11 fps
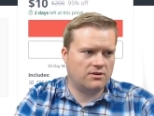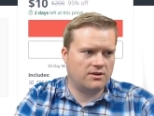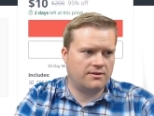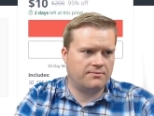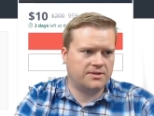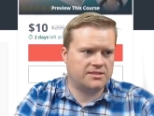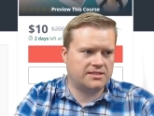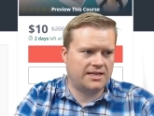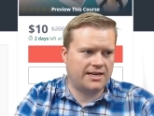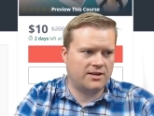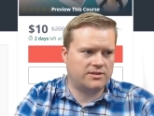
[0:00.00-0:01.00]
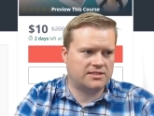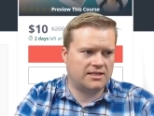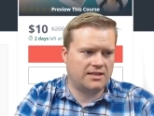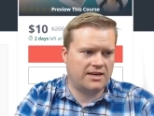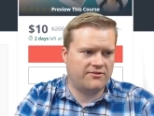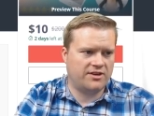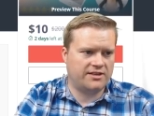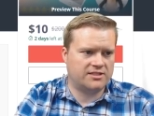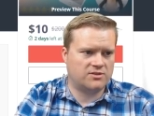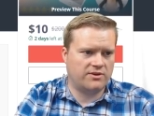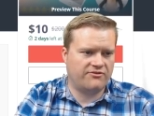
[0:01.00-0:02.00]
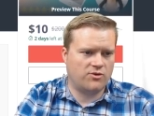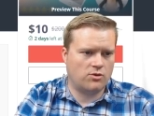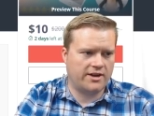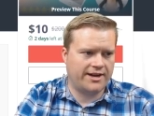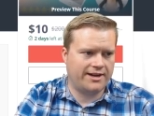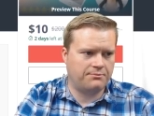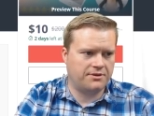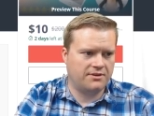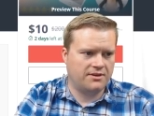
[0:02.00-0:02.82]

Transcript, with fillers: Um, this is iOS 11 and Swift 4 app.